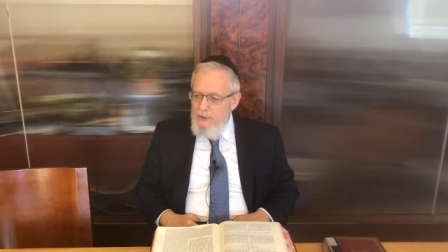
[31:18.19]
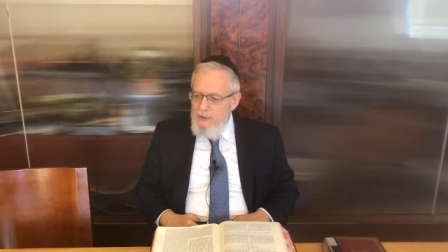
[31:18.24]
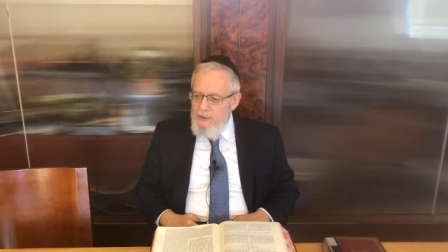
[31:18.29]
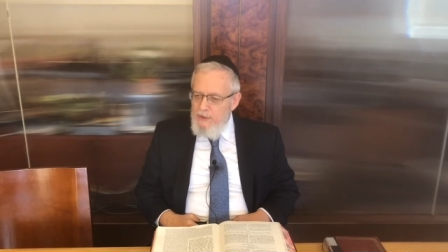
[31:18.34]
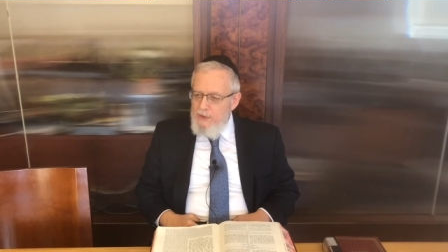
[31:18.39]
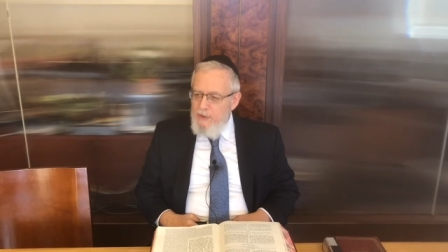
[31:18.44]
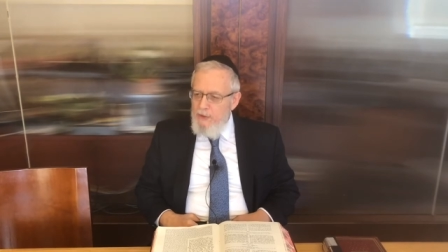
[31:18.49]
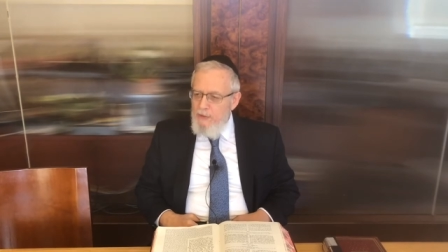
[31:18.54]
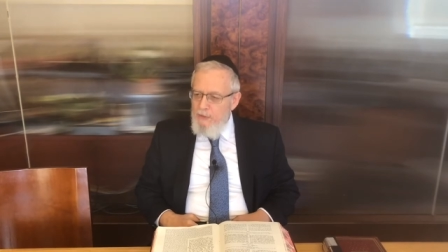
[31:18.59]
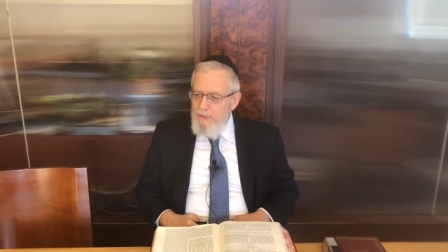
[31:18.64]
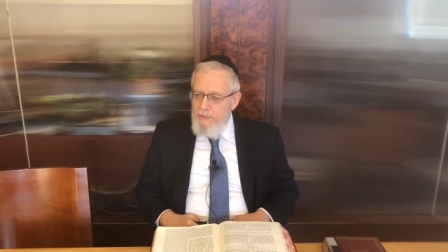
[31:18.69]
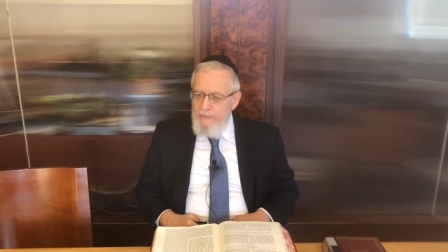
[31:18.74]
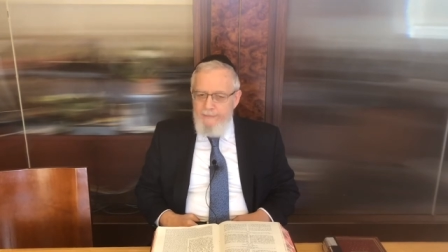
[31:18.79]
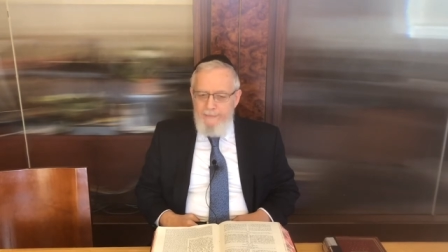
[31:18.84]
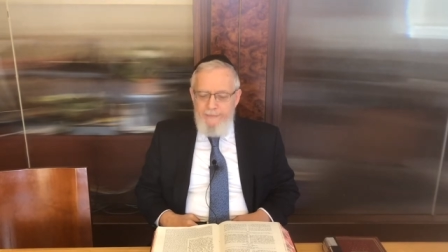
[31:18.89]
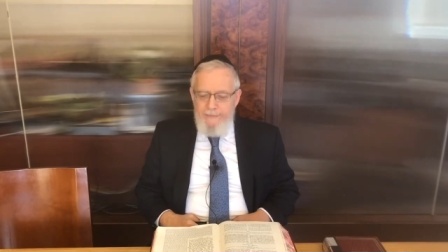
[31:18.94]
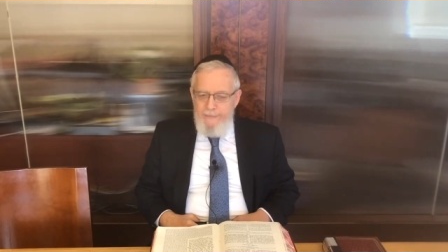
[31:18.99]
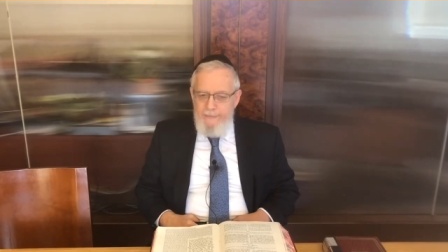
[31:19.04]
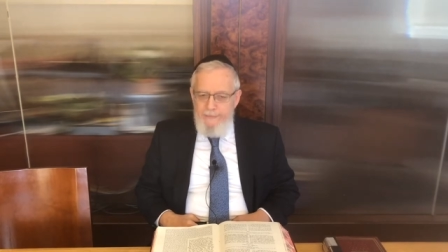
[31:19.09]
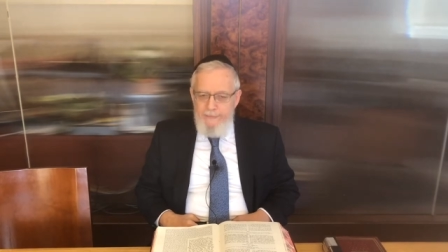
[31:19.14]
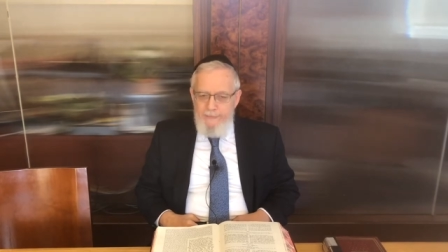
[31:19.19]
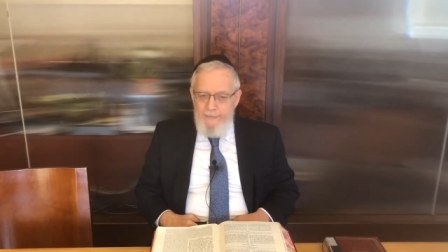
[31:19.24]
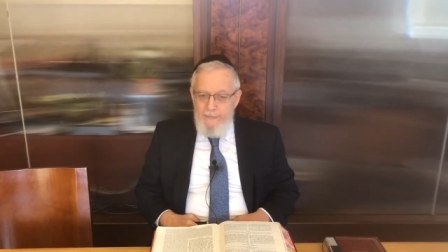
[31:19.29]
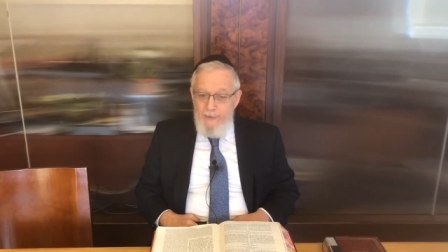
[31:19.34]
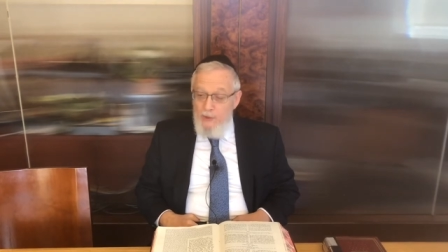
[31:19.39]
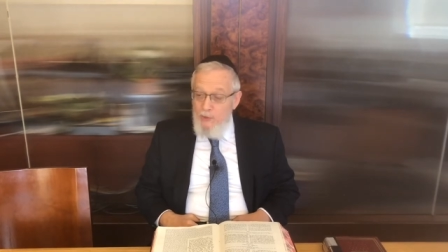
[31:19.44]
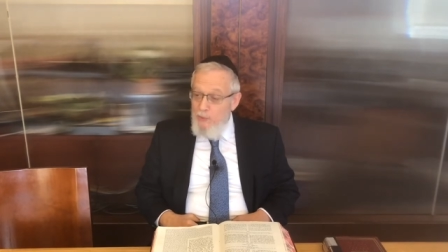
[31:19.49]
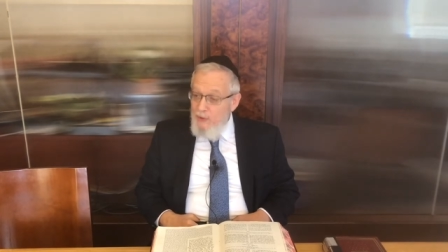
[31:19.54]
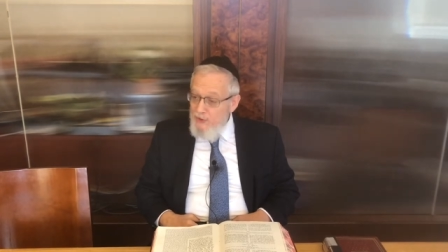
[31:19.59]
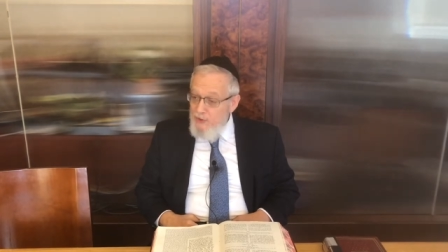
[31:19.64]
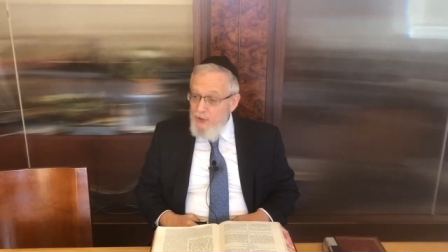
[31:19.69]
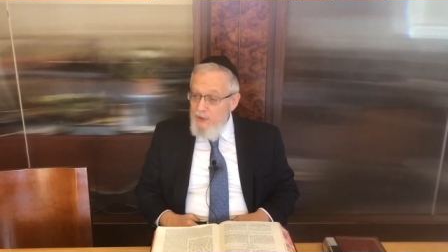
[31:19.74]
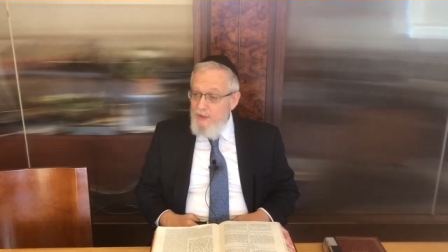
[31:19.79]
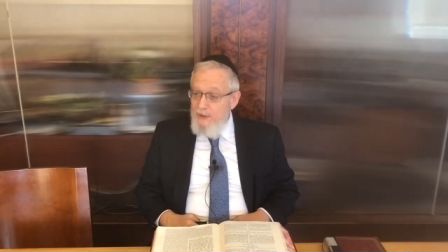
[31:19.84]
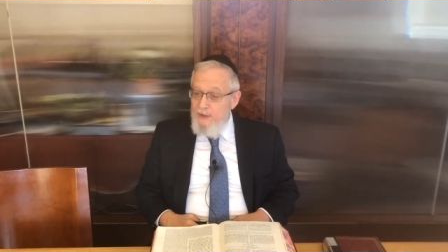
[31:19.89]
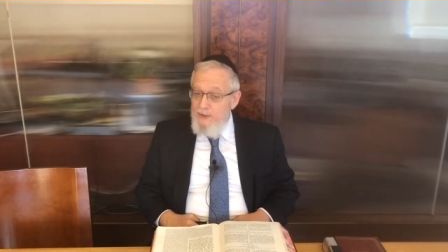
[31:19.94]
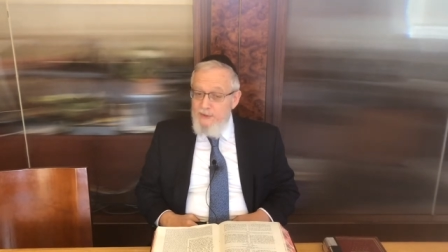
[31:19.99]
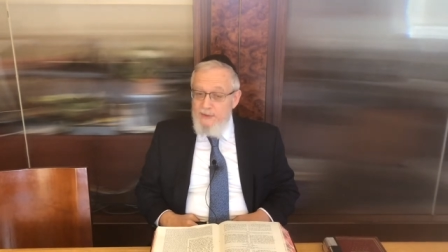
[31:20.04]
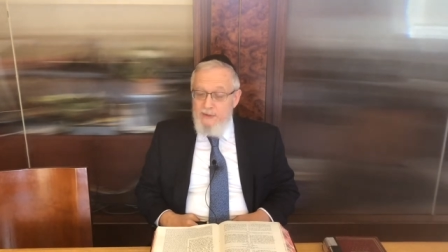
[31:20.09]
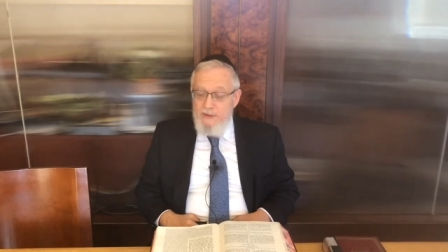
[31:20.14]
So the question
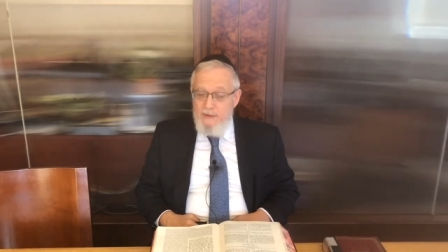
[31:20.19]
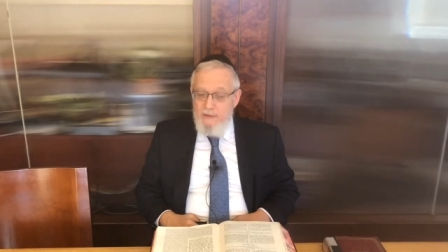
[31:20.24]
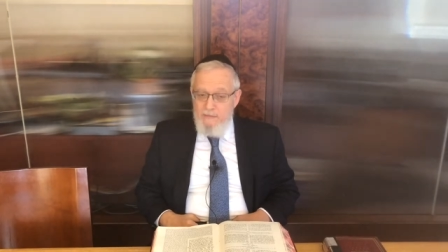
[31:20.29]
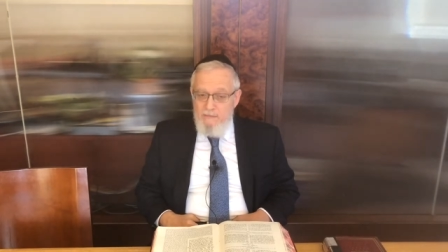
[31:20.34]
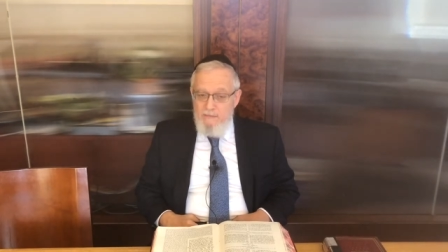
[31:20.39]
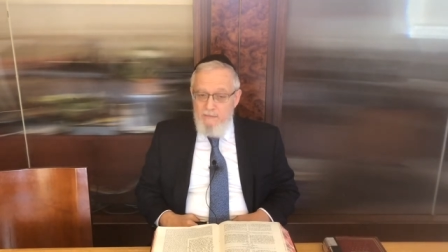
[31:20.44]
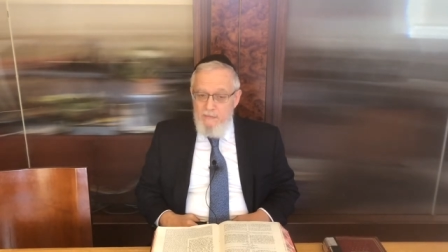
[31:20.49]
is